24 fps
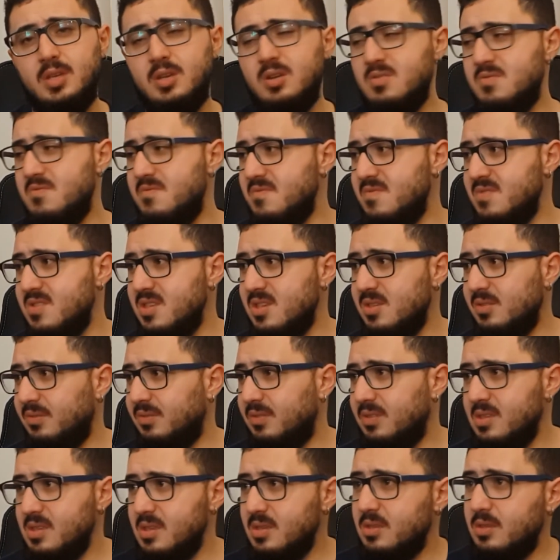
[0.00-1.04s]

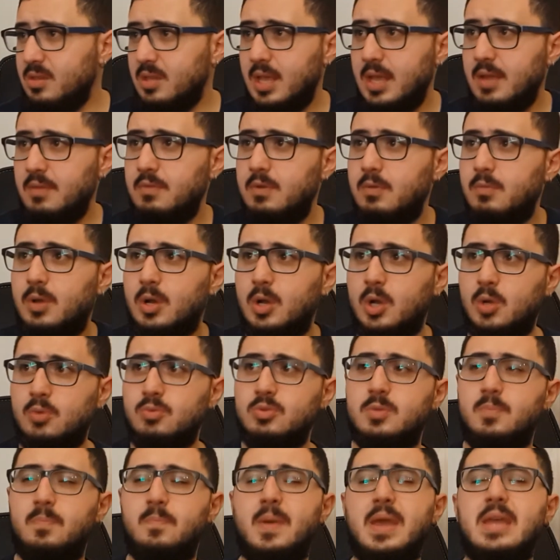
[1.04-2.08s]
Everyone
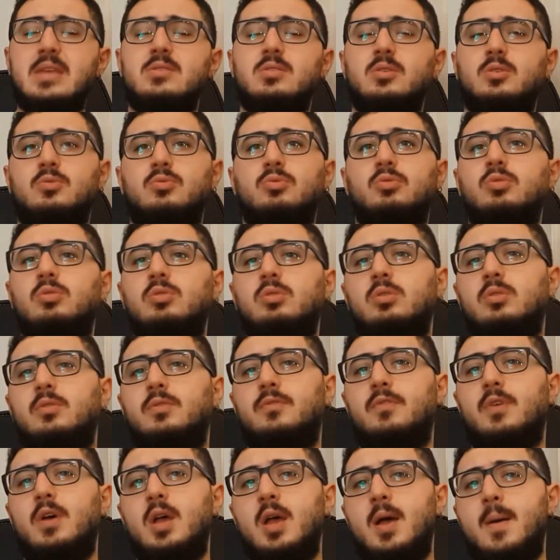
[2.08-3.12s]
knows the basic rule
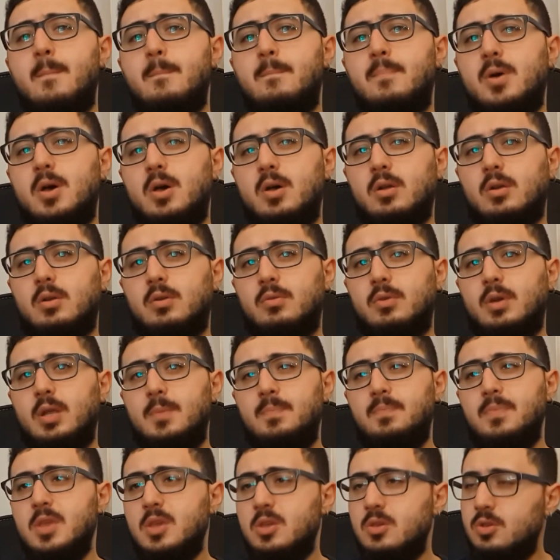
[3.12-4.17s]
of
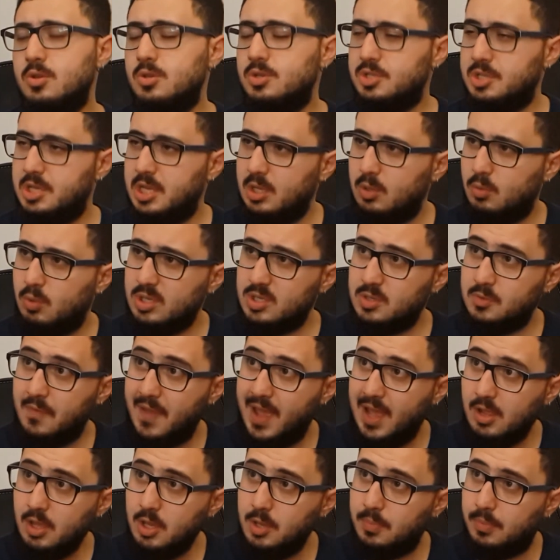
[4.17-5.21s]
burglary. You steal what's
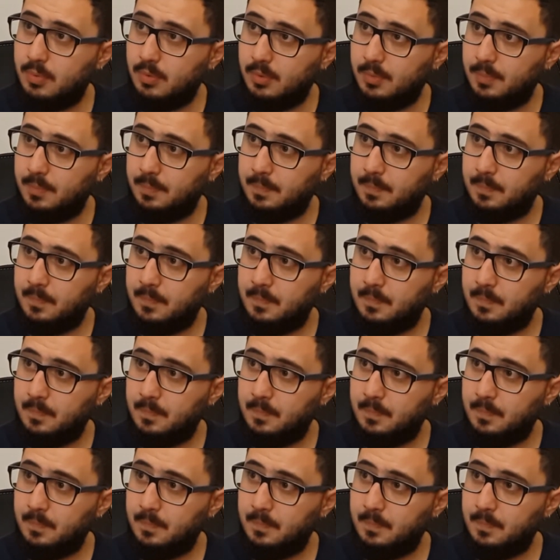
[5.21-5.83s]
valuable.